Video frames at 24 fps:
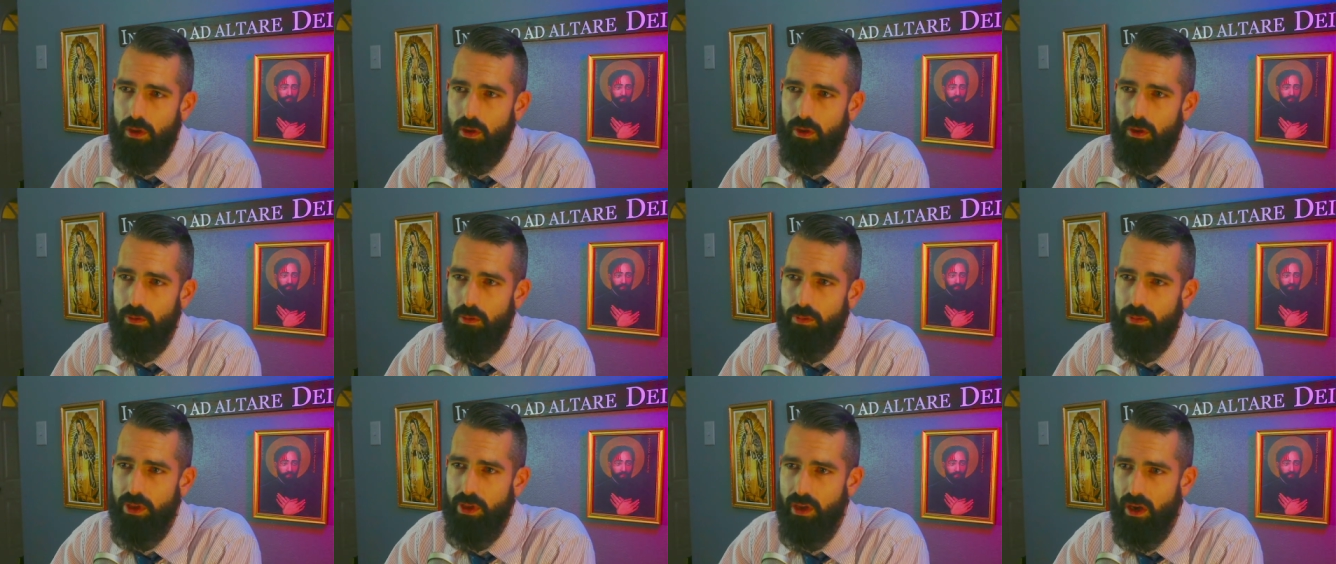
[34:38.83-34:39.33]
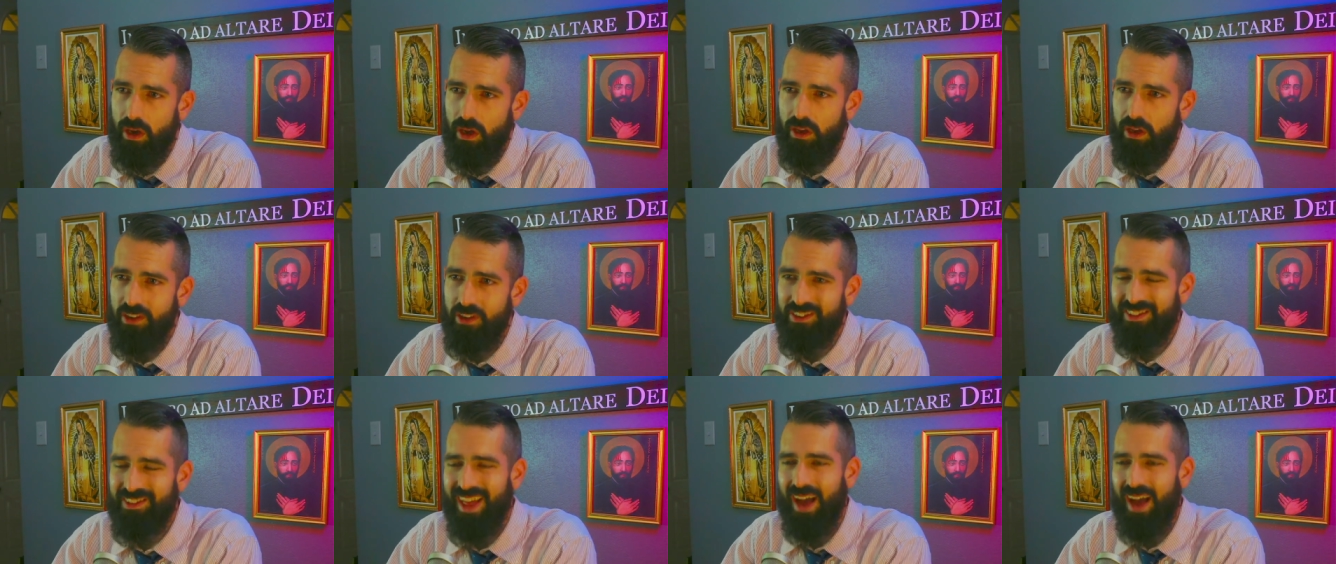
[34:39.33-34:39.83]

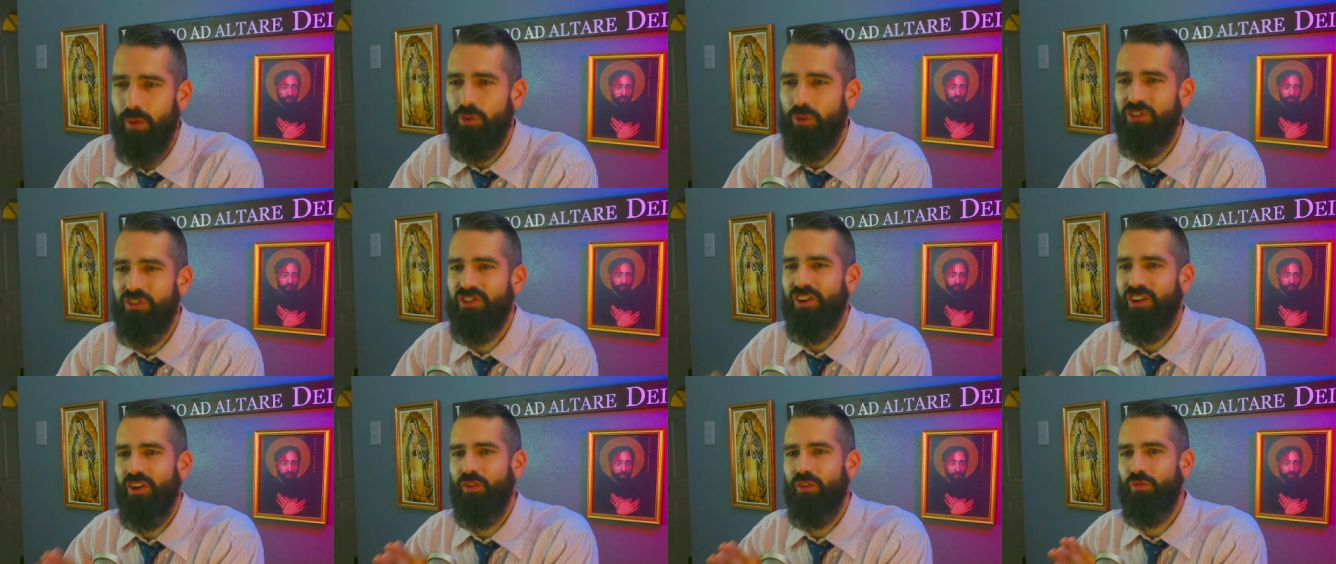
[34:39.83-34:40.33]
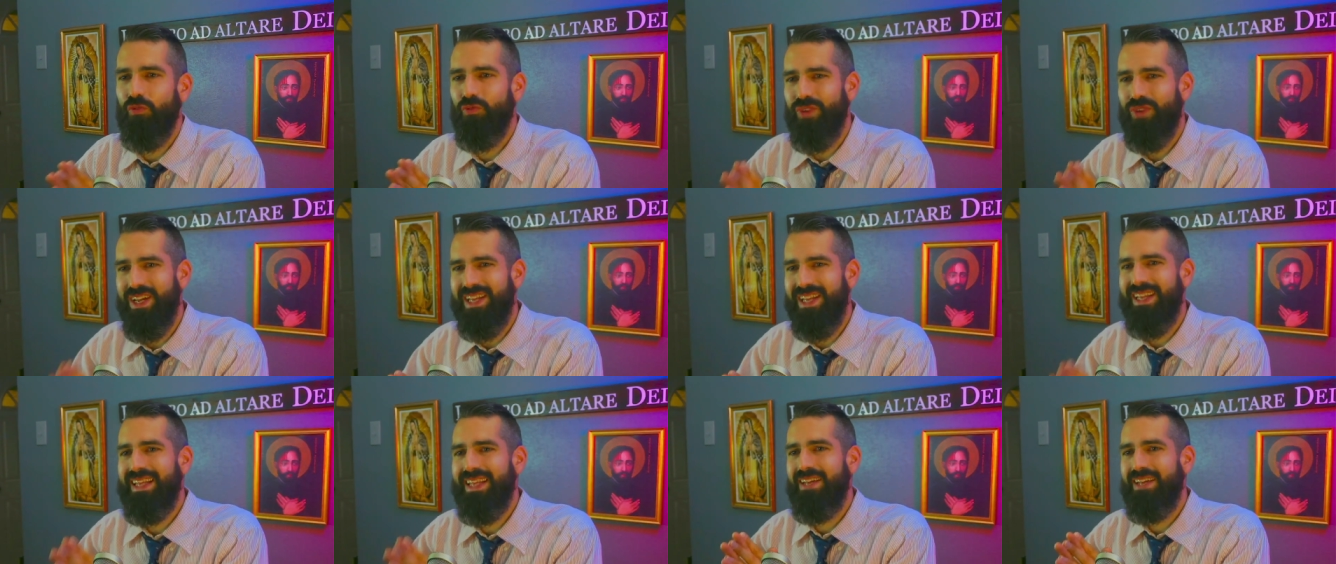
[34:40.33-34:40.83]
Because that was
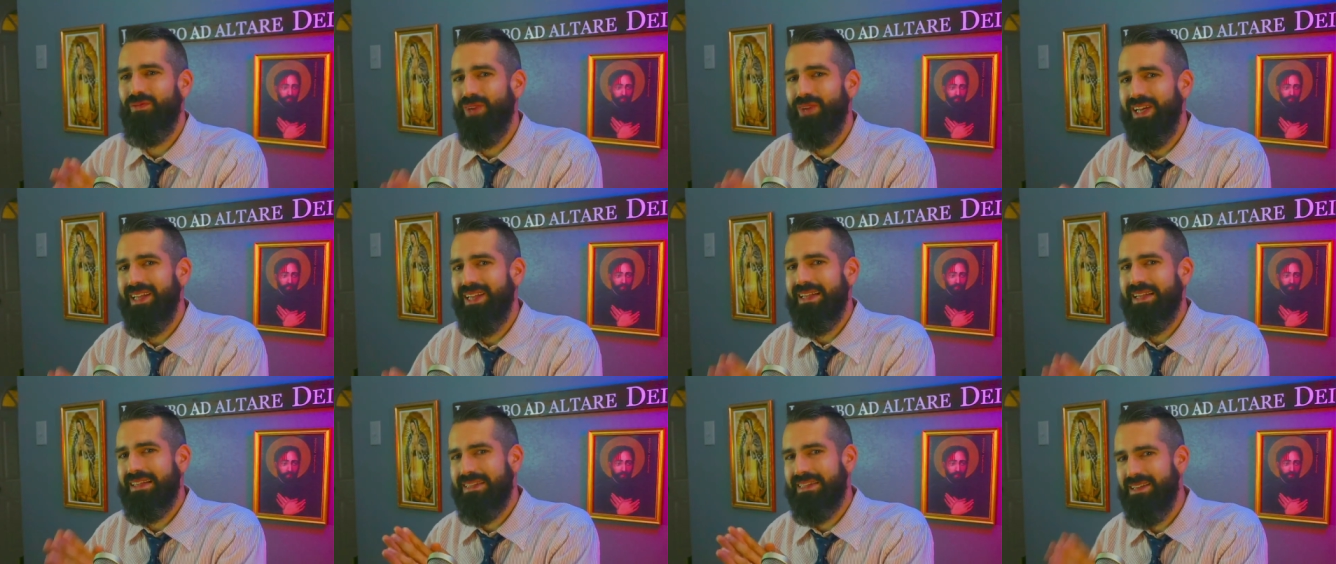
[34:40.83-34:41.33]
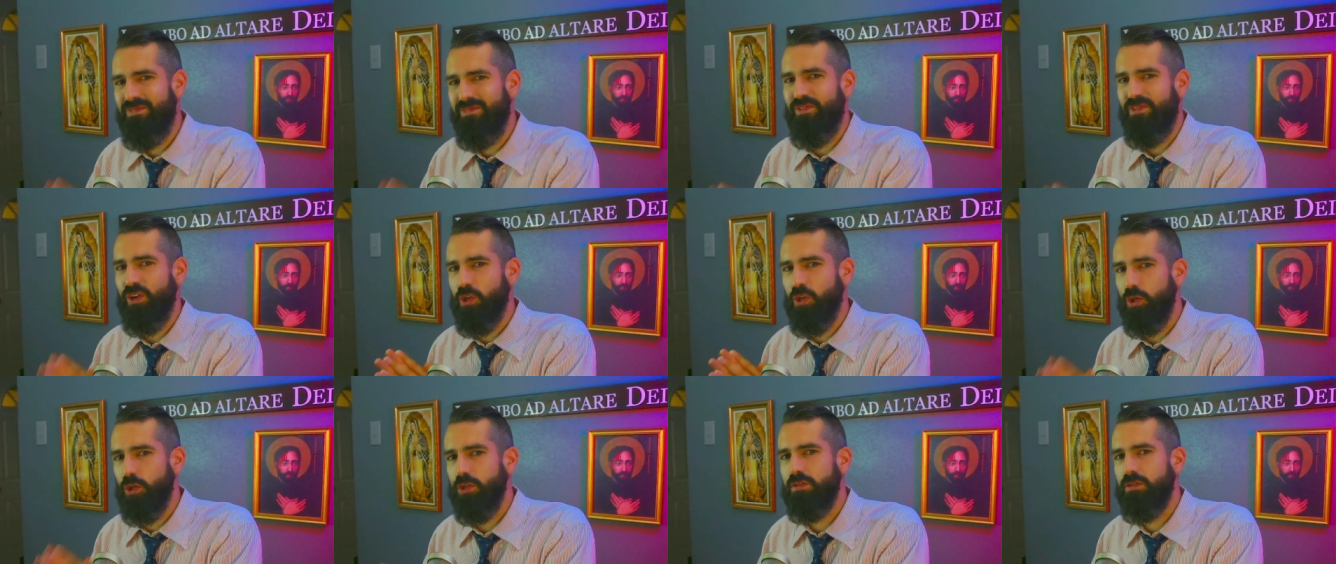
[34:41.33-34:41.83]
really, really
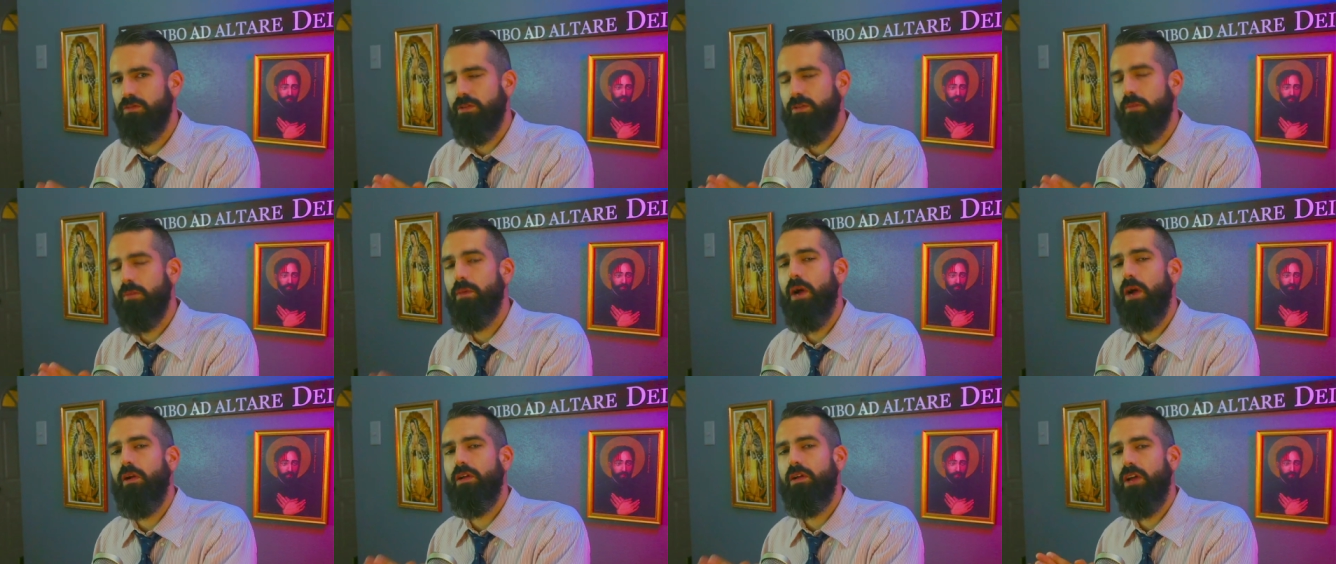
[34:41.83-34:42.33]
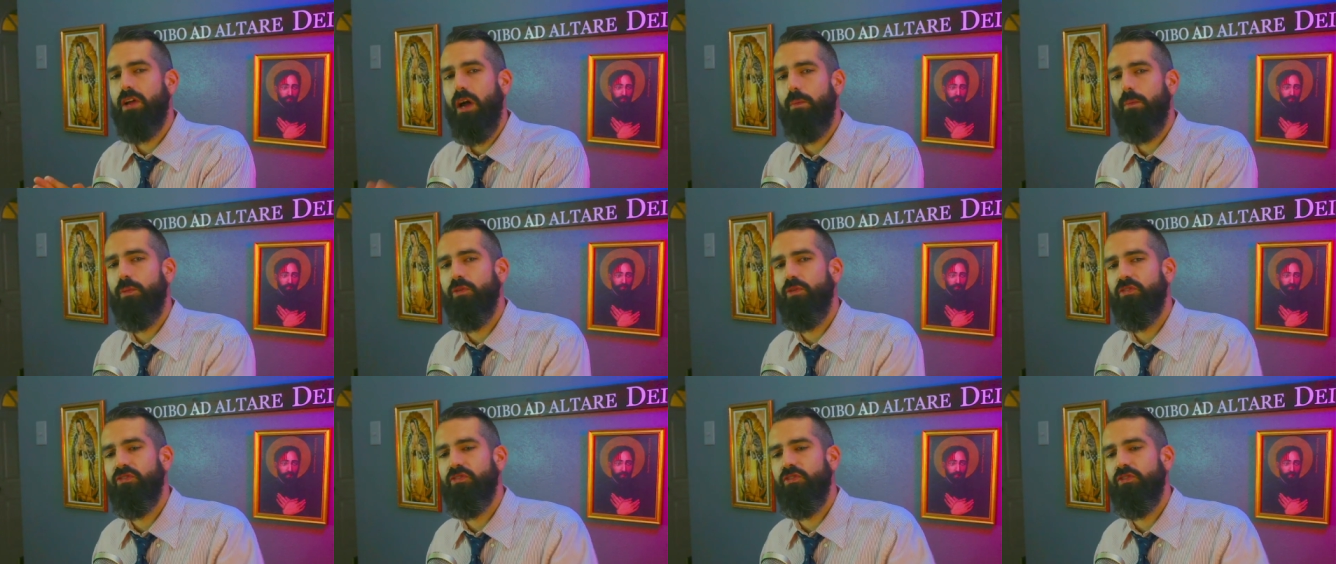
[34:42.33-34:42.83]
difficult for married
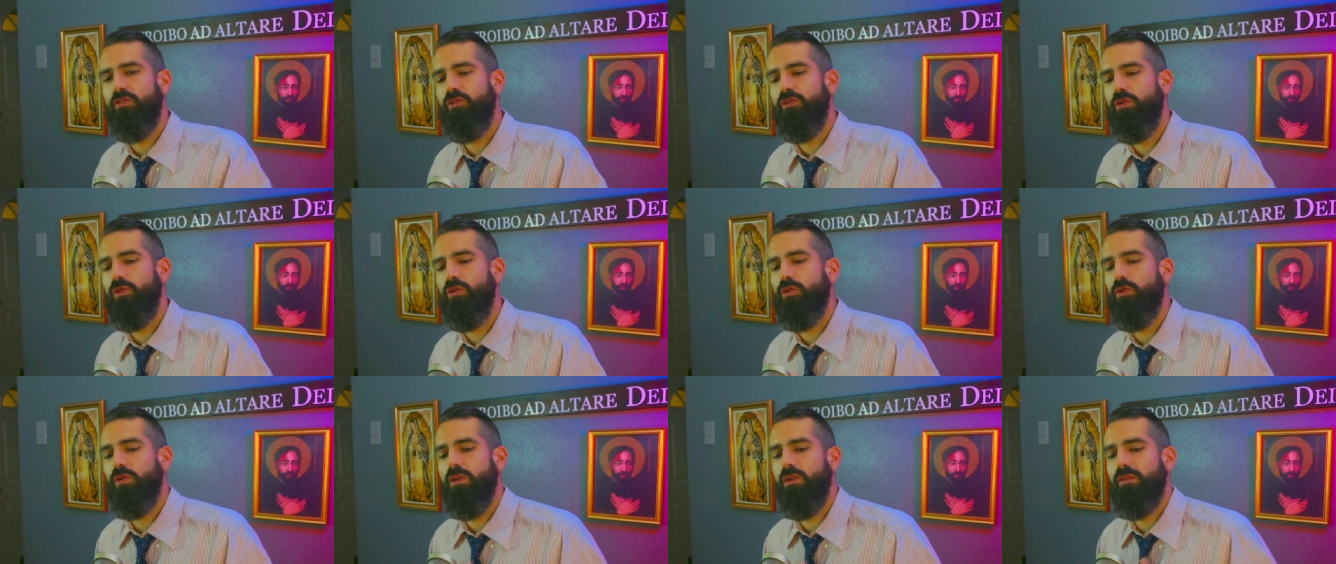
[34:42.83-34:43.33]
couples to do,